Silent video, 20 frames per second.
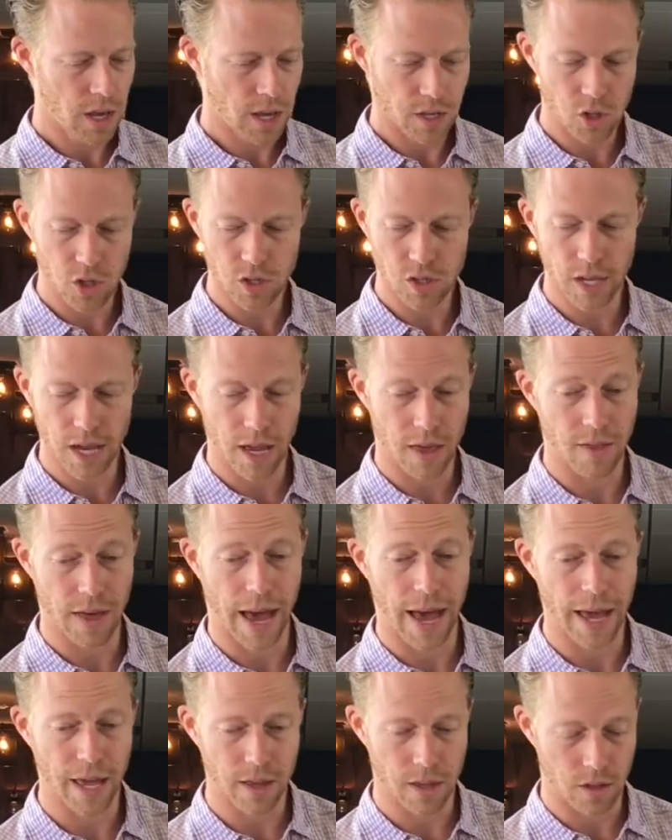And just like
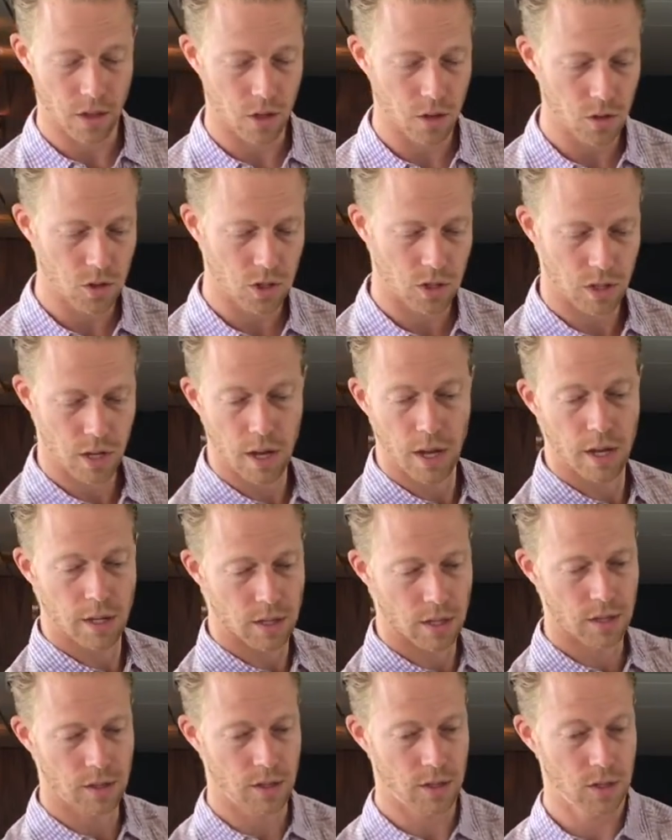that, and
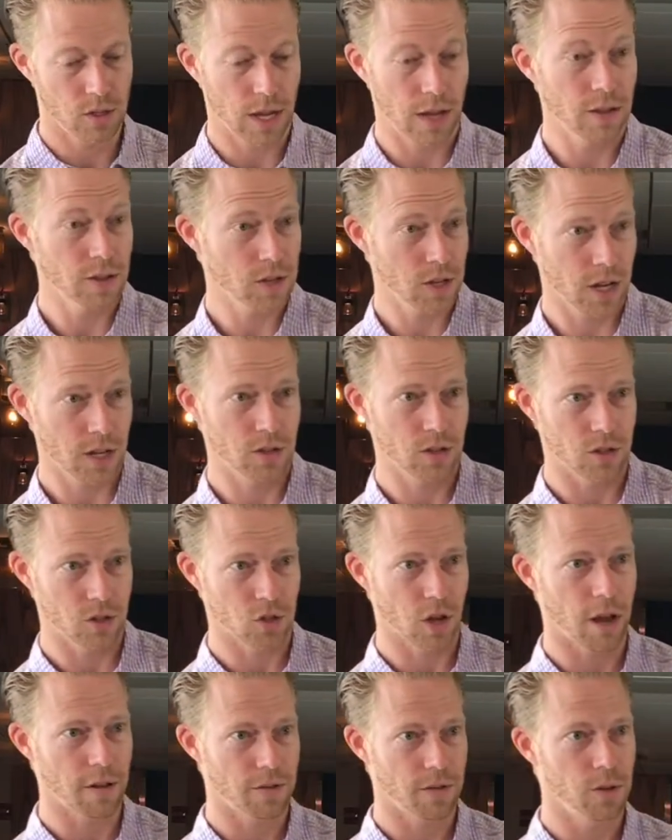this how this cuts the
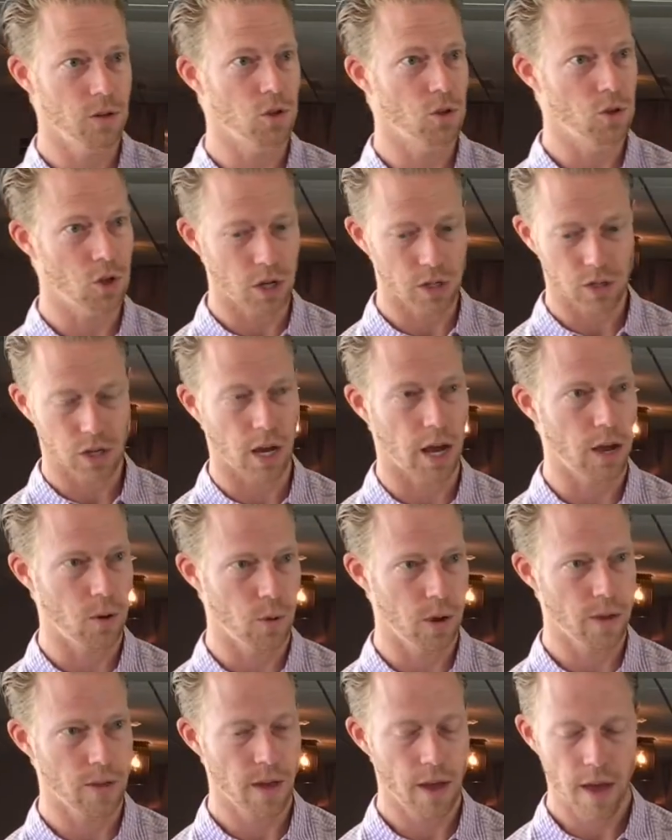soft foods you just cut
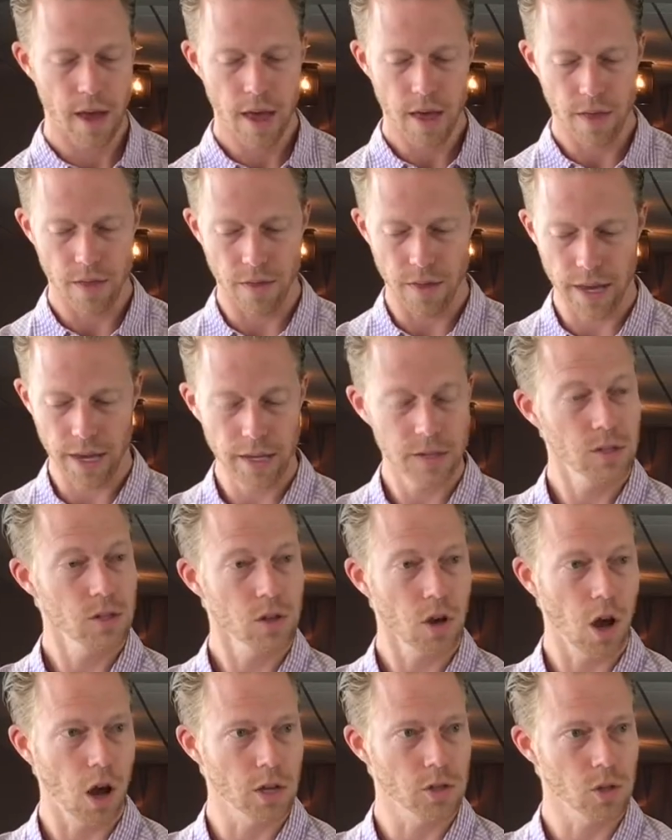with.
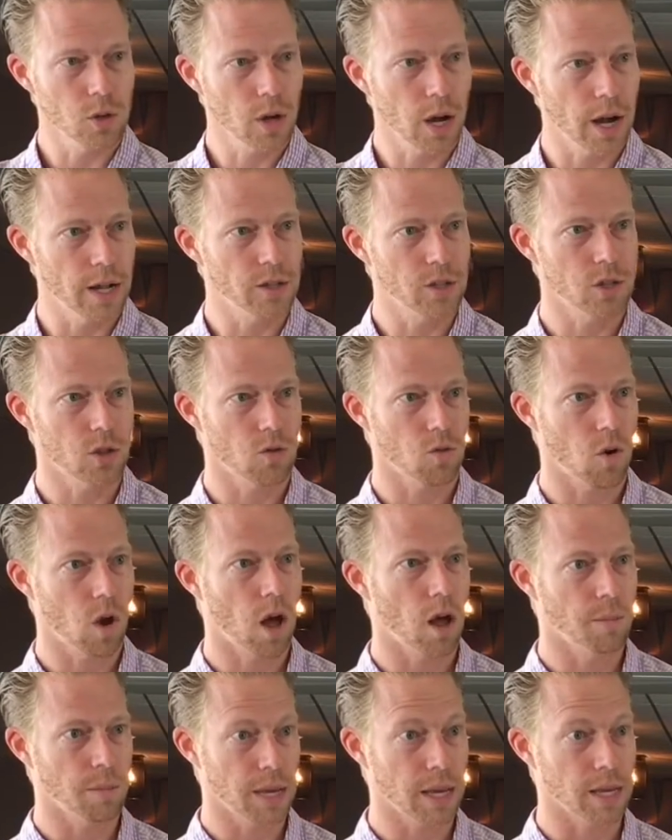This also cuts the
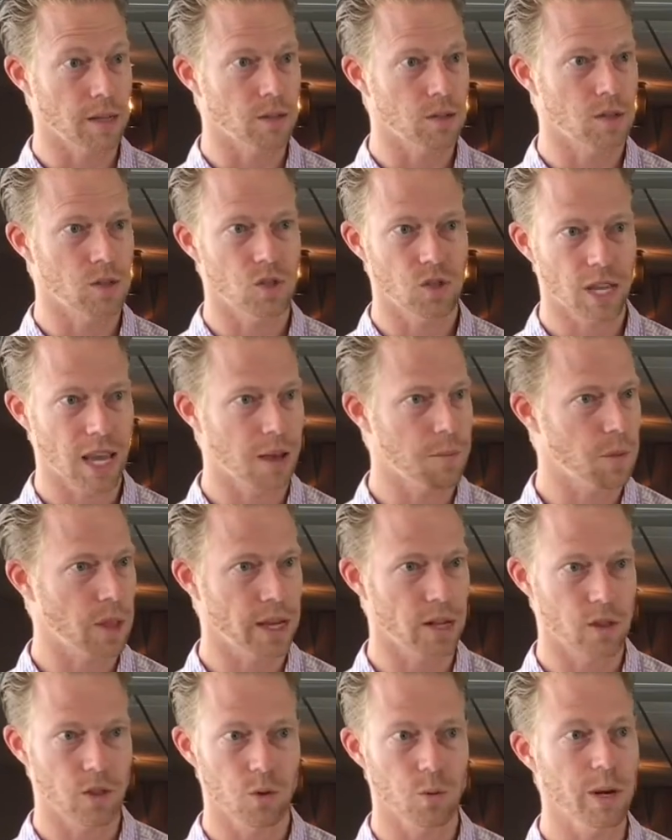raw meats the same,
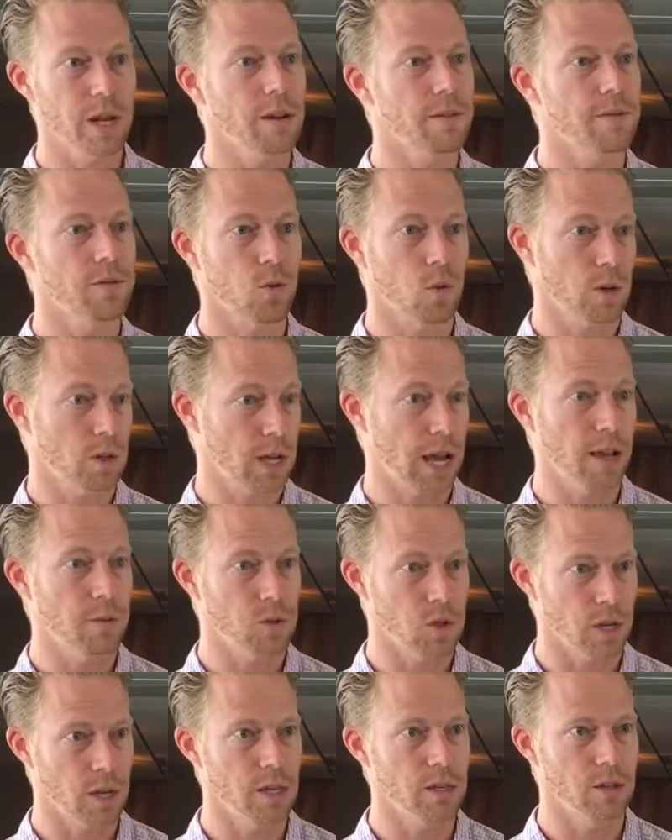like 3 to 4
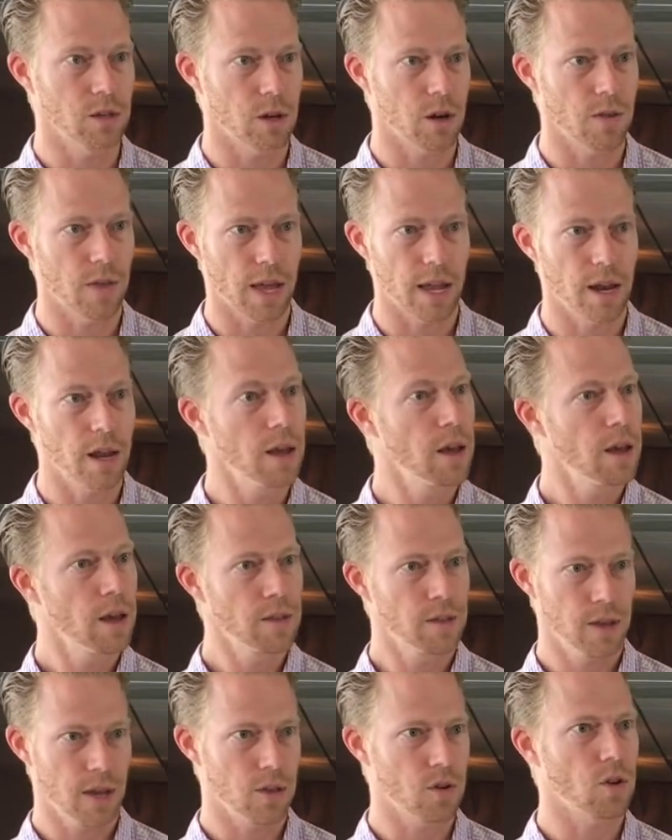times easier than
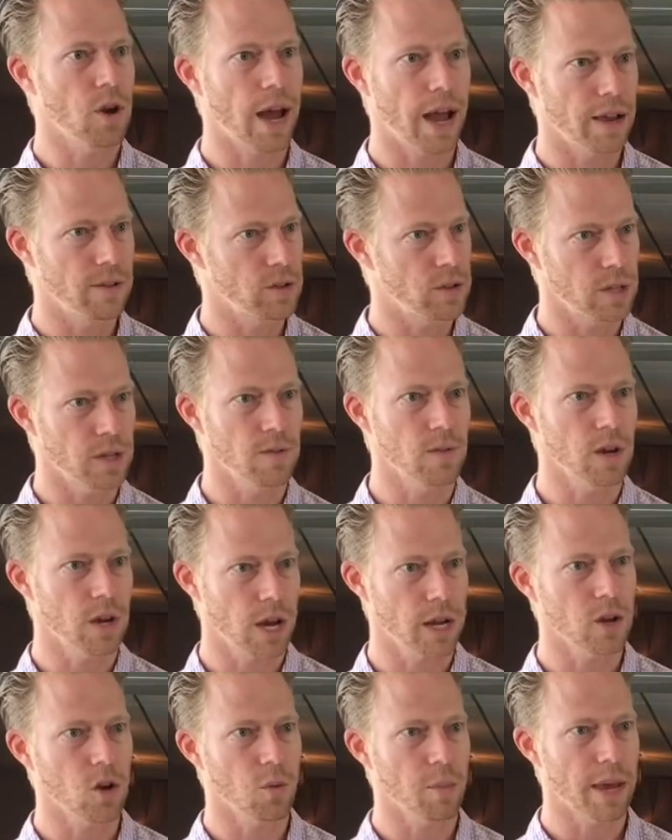the other knives that even
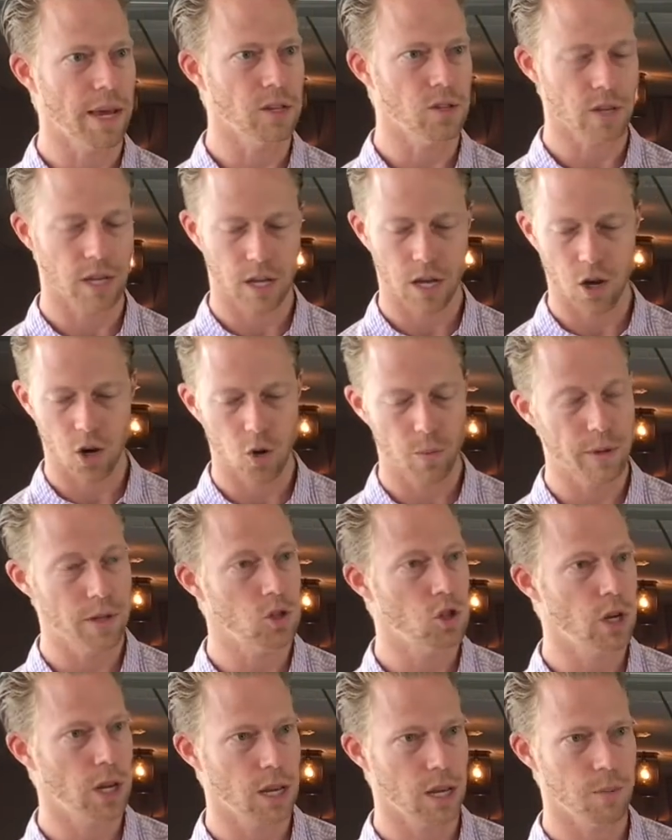Cutco makes. Like cut
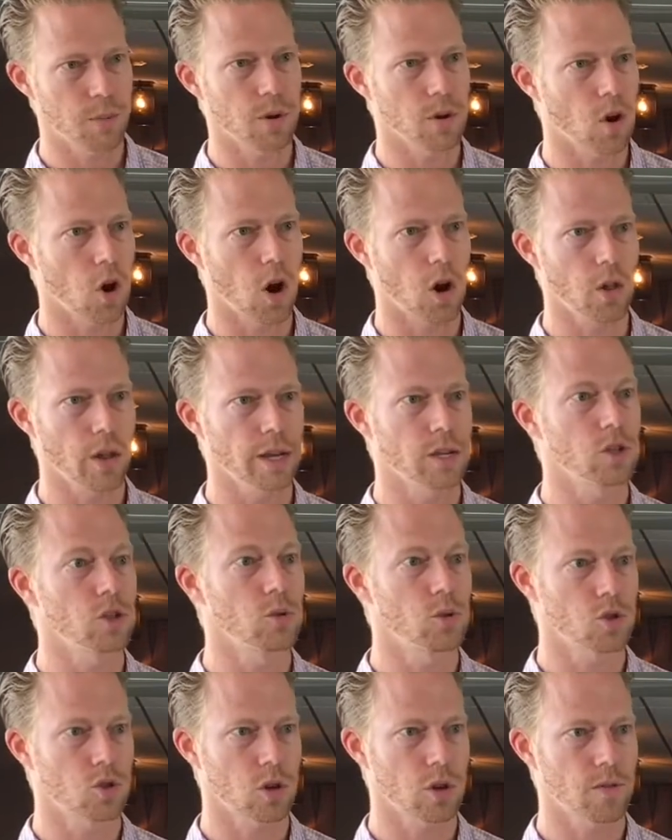open chicken, put garlic,
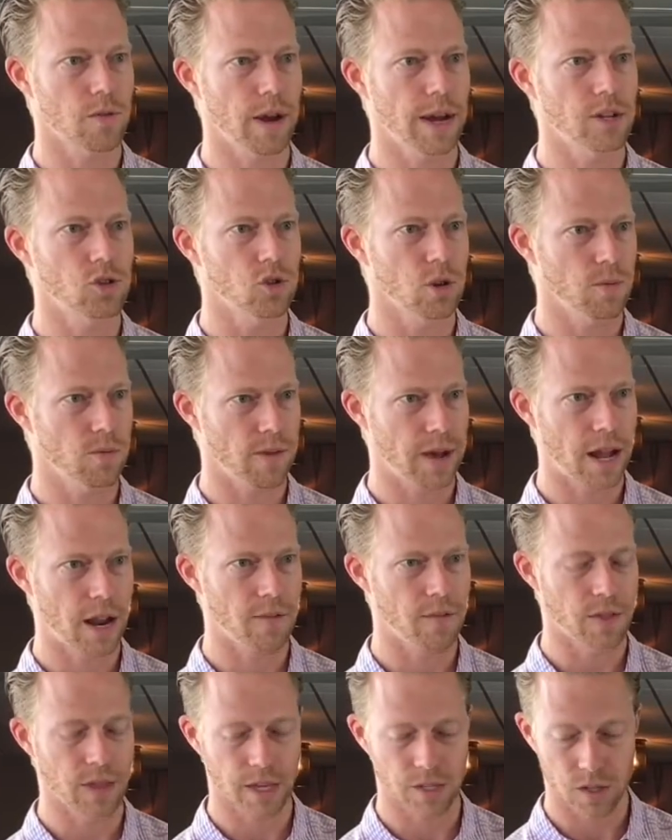do stir fry, trim fat
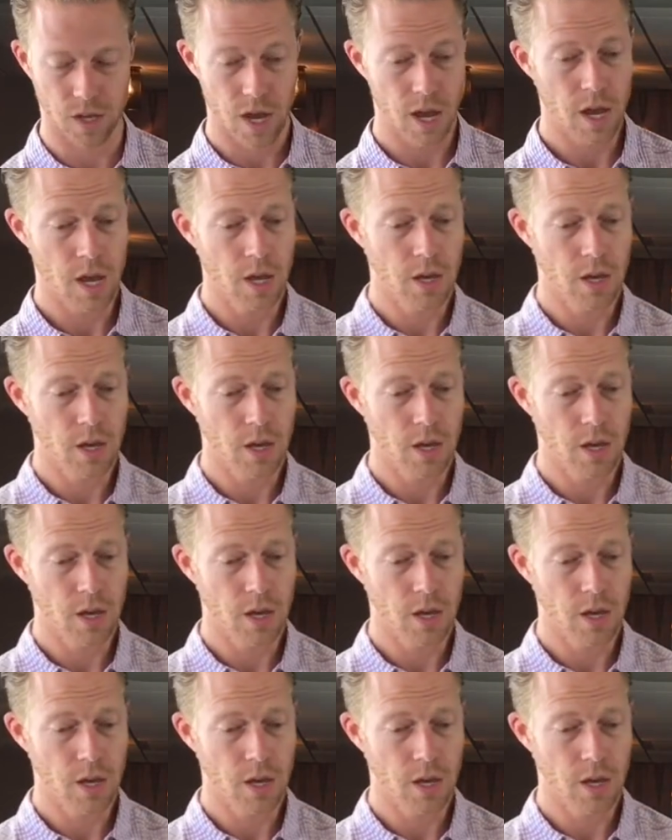off things.